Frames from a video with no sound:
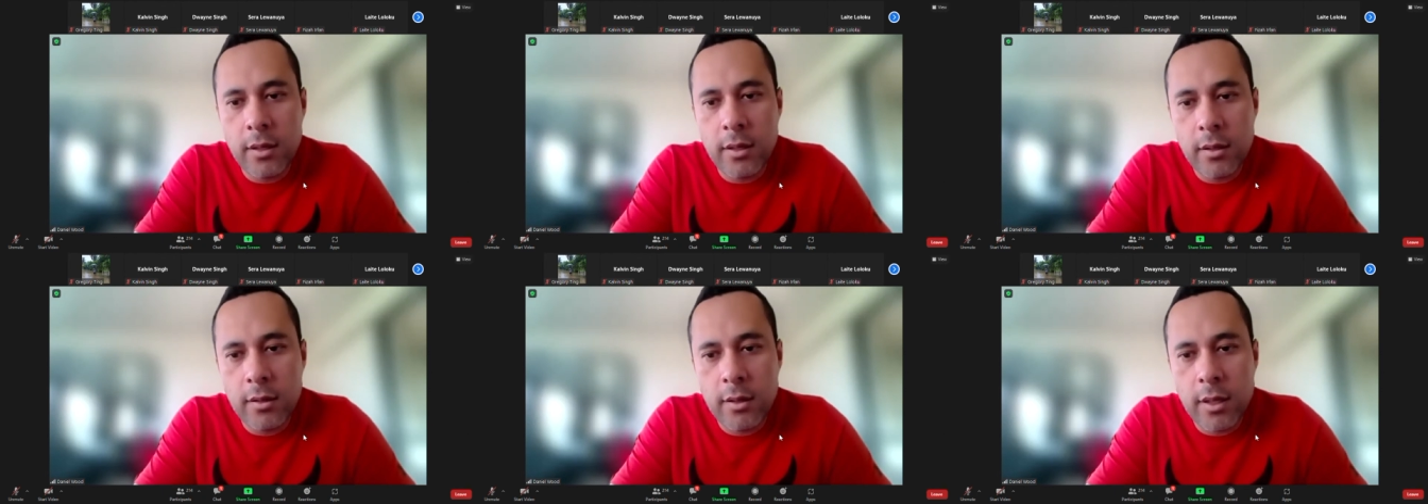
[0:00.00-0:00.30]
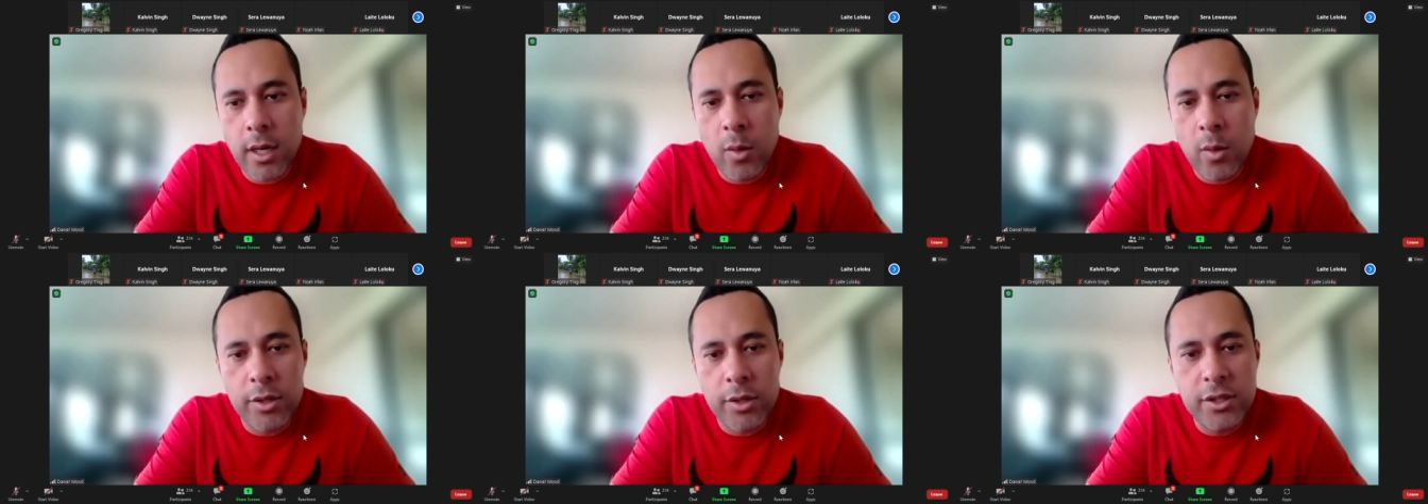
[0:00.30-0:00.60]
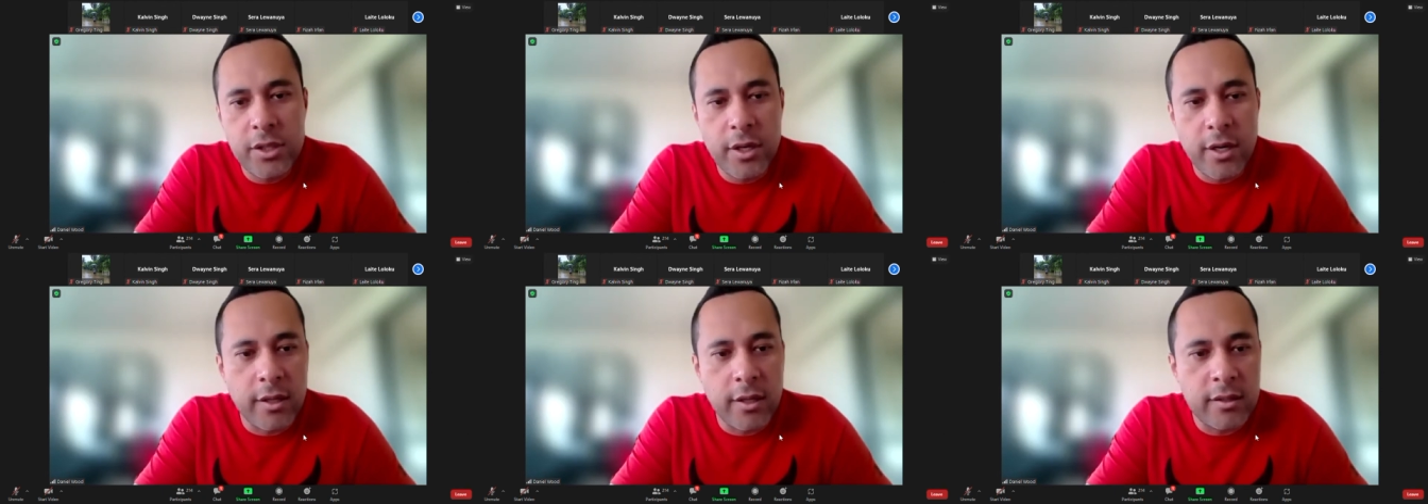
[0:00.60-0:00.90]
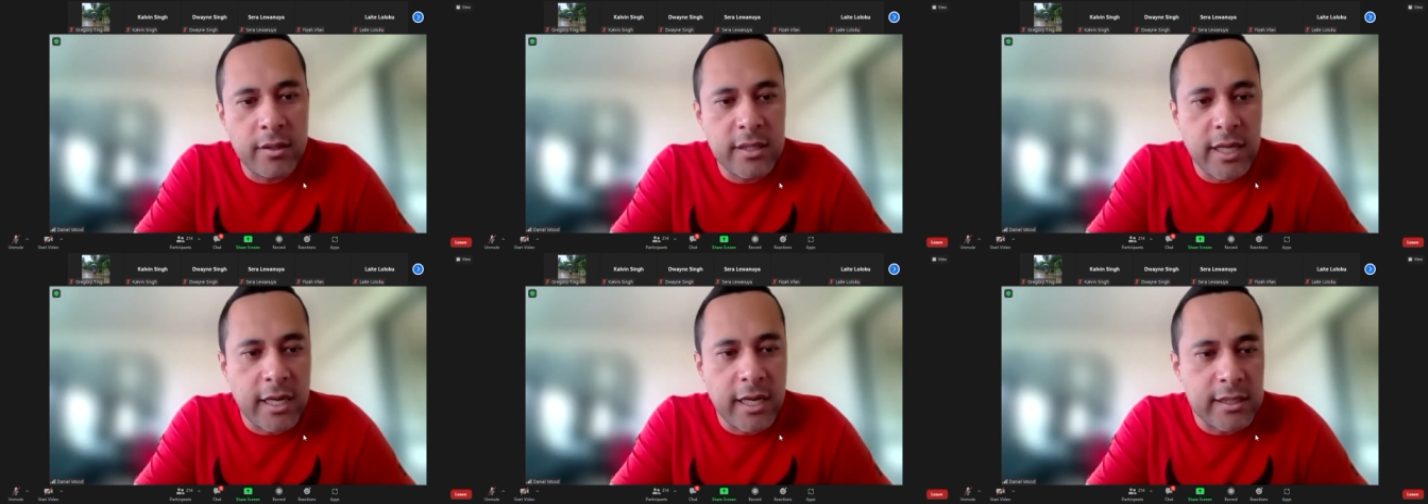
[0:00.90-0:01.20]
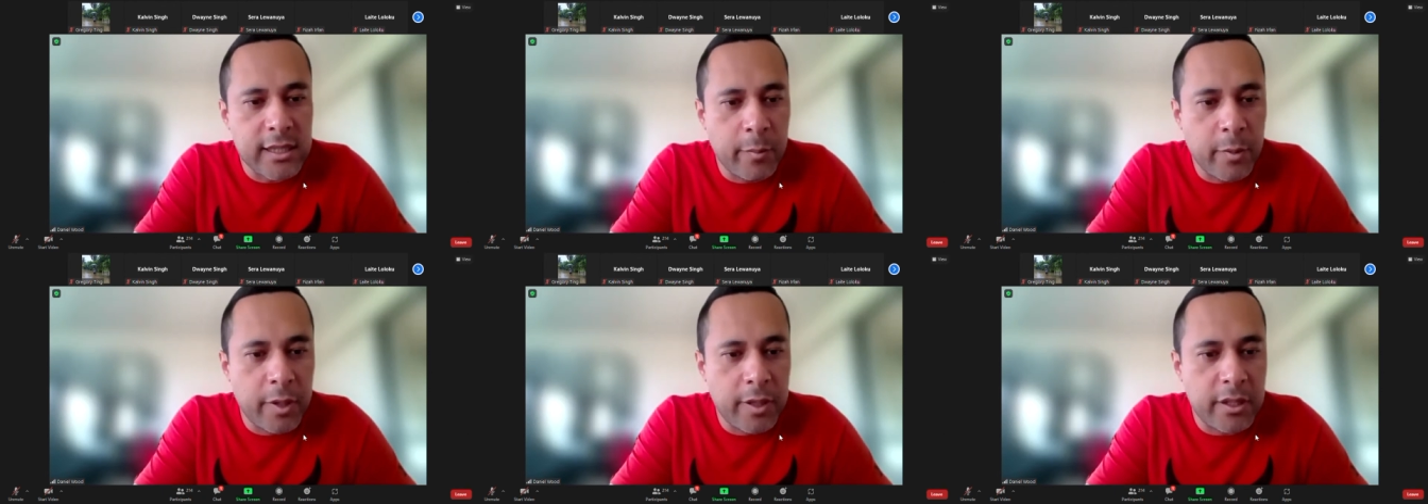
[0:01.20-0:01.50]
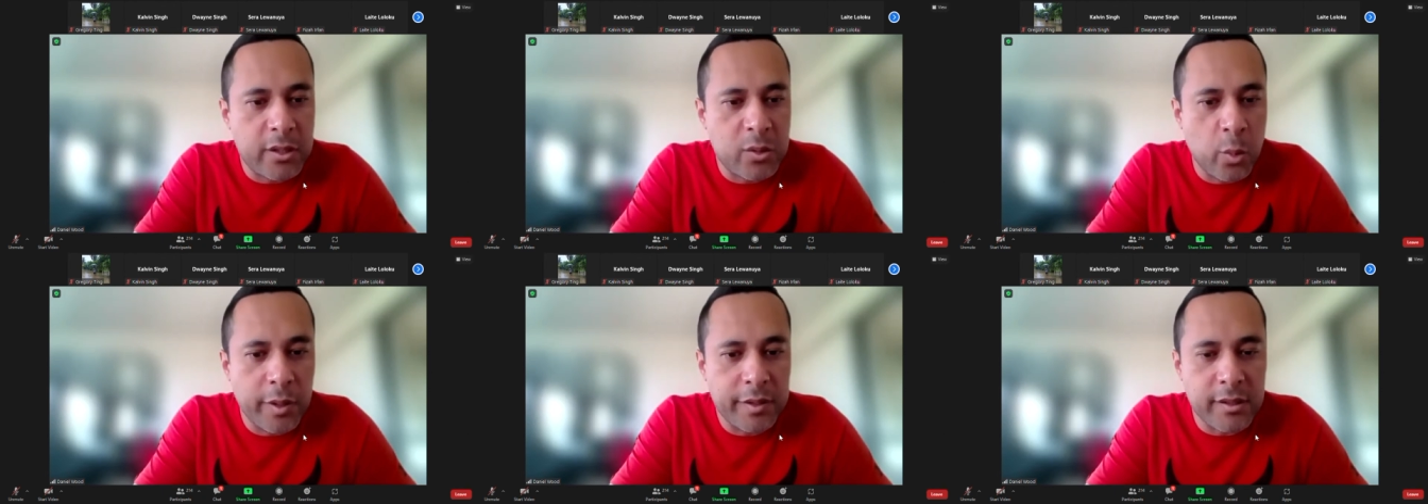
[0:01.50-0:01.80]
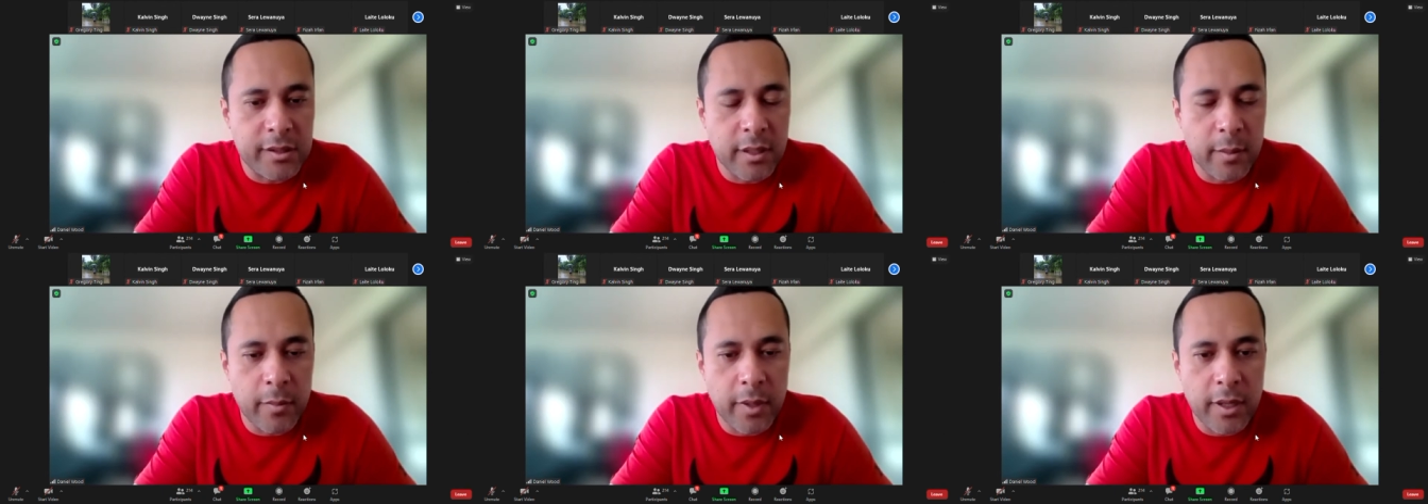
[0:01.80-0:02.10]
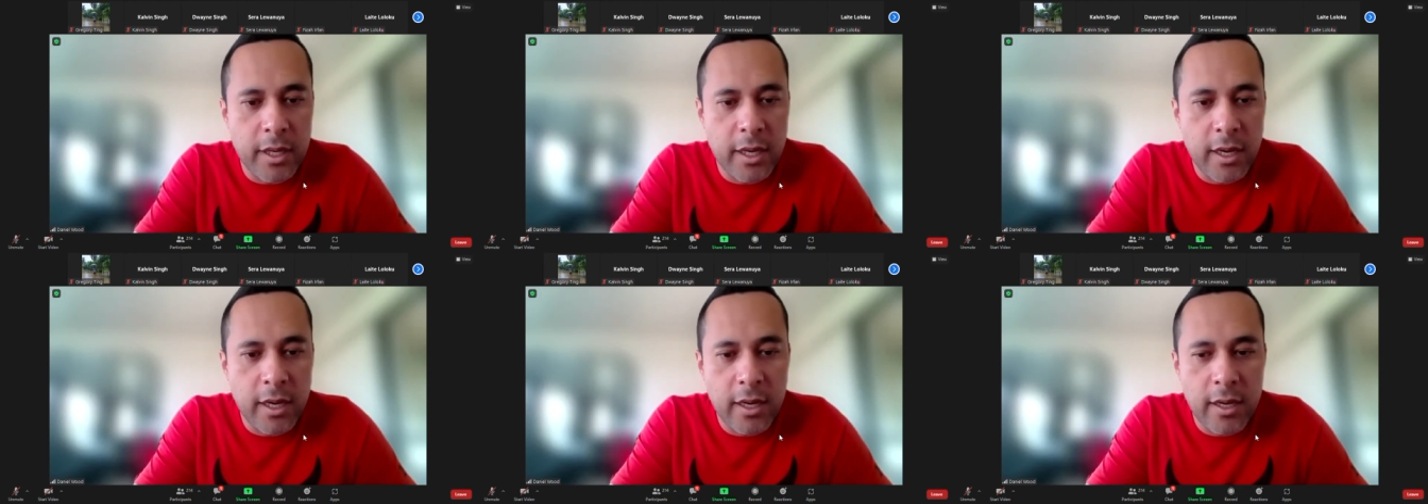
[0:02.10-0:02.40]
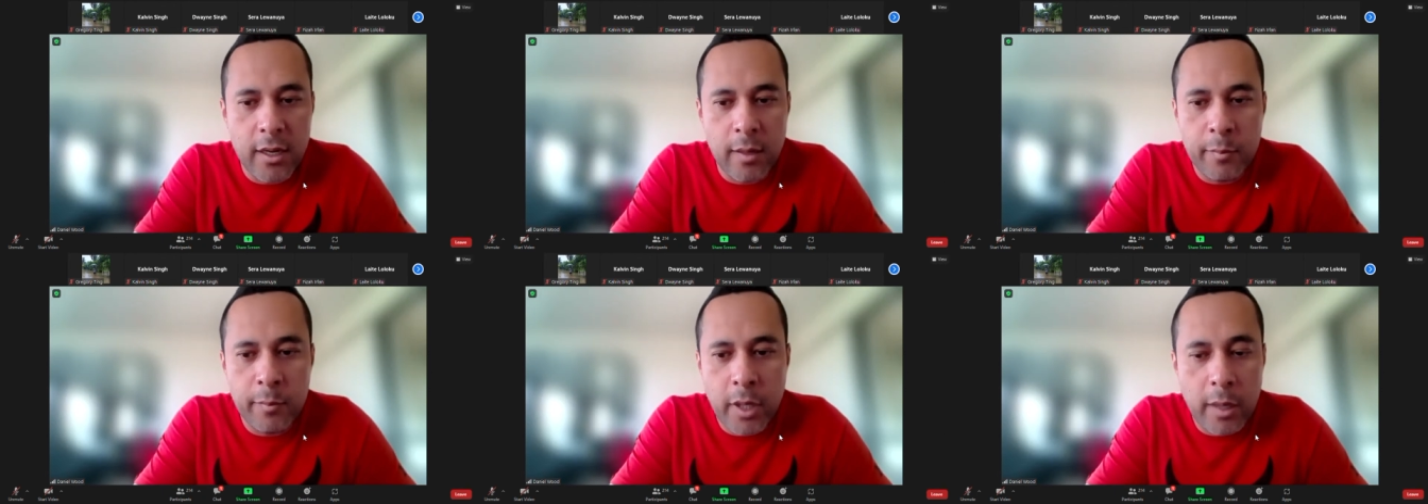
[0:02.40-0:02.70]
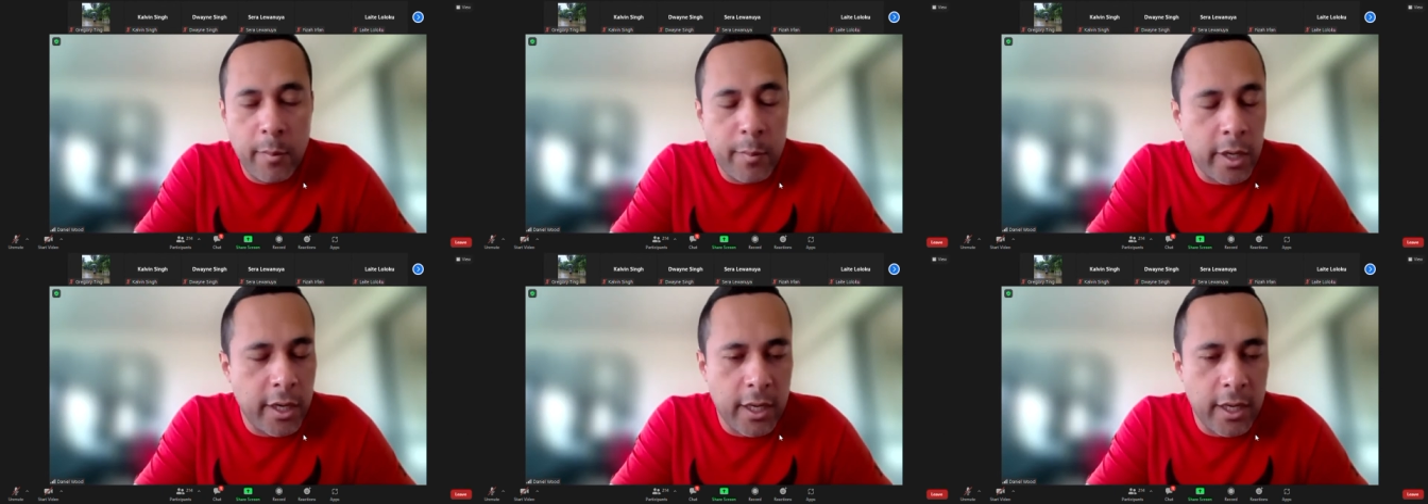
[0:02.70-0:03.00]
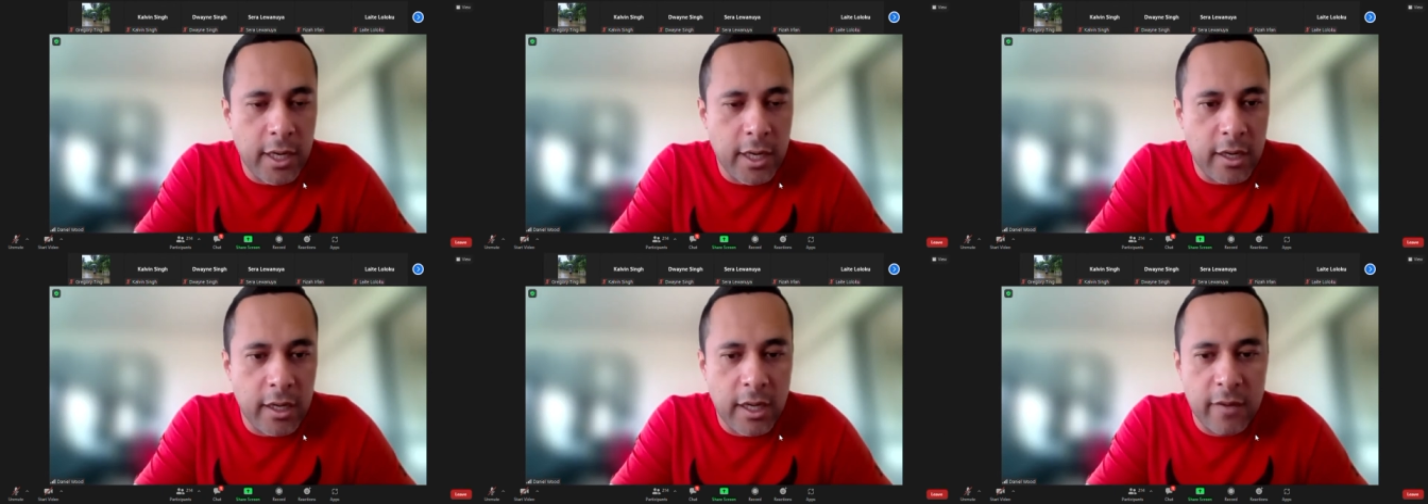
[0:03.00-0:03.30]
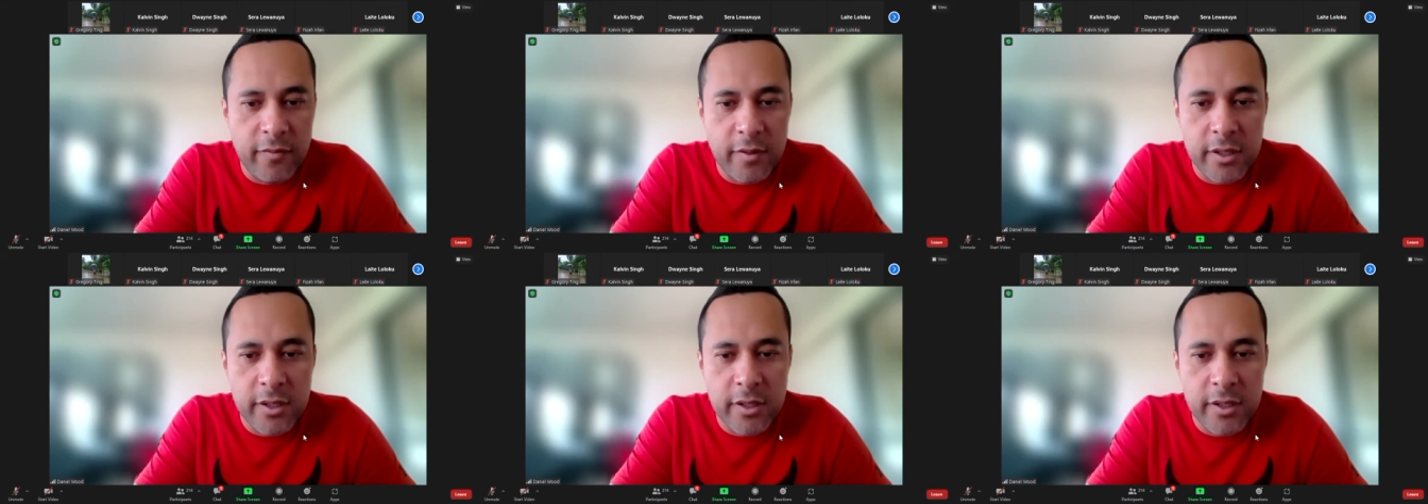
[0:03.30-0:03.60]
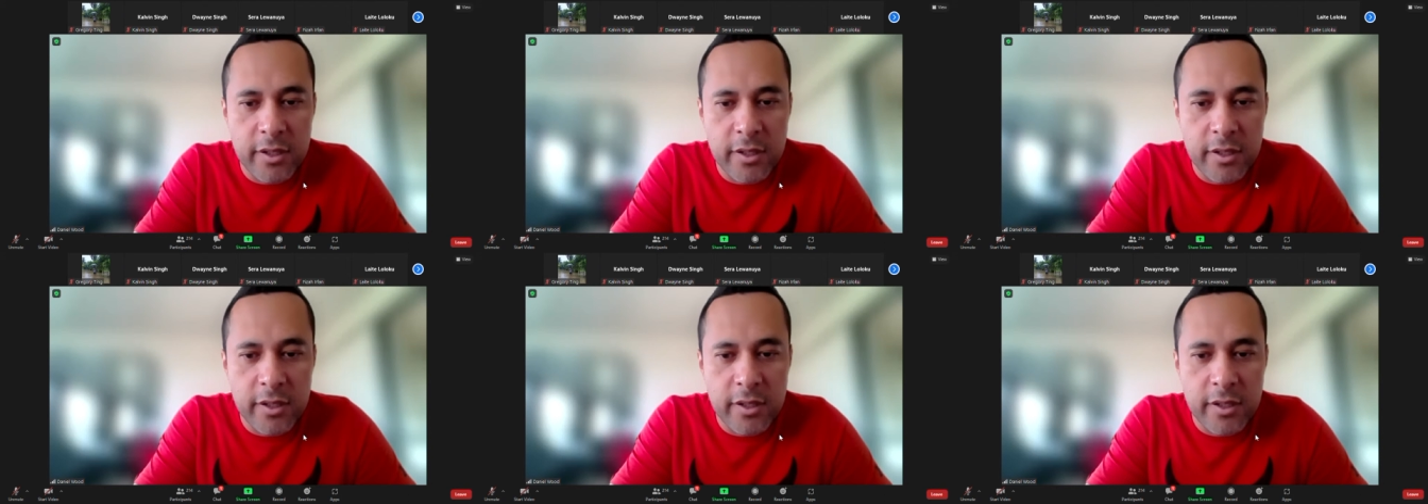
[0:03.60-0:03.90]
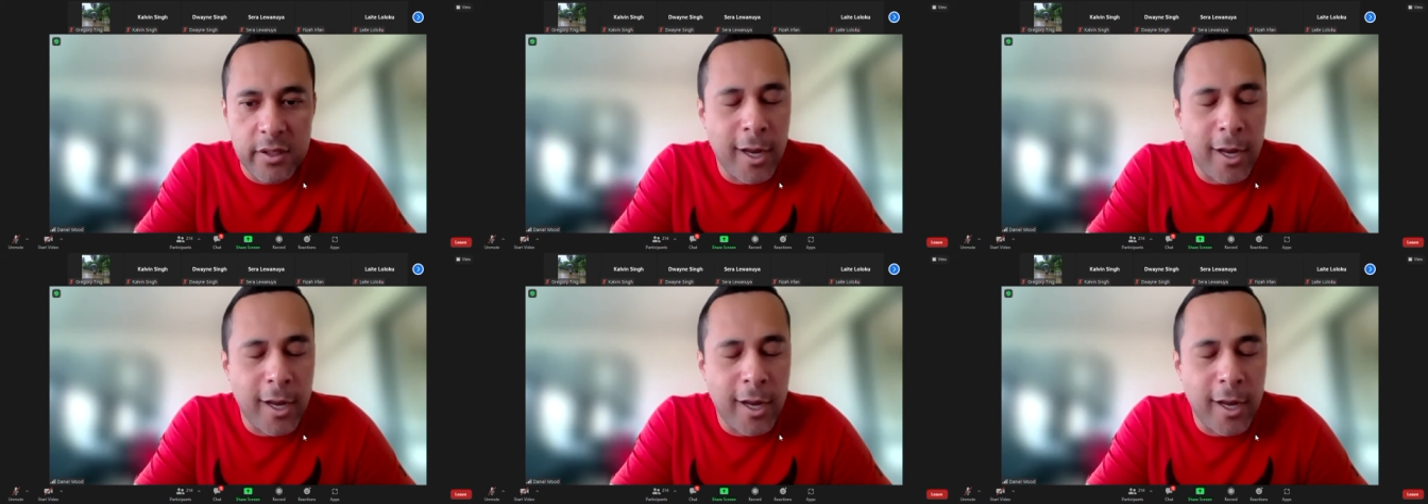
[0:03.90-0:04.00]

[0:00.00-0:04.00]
I want you to take some of this wisdom, okay? And I'm only going to give this wisdom.